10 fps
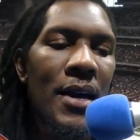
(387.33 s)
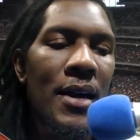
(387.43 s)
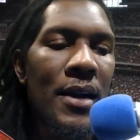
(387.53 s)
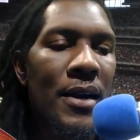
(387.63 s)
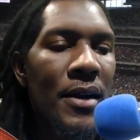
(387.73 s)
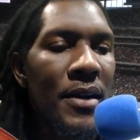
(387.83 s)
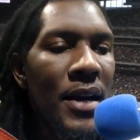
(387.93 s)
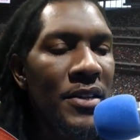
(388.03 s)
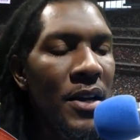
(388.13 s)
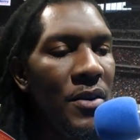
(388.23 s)
uh,
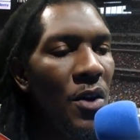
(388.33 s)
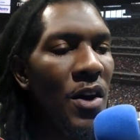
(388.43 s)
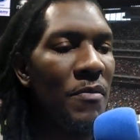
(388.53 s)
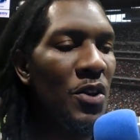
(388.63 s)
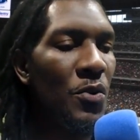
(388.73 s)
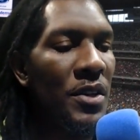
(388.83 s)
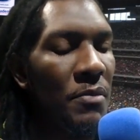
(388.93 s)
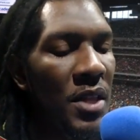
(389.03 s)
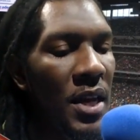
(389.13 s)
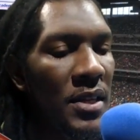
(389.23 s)
as y'all know, I've been doing
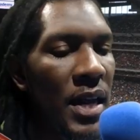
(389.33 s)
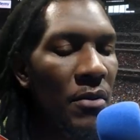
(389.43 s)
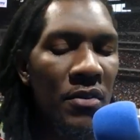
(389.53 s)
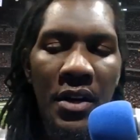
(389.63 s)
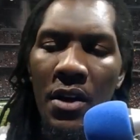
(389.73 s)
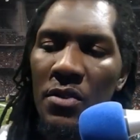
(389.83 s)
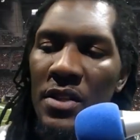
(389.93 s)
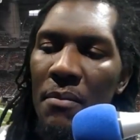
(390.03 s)
some things now with the videos.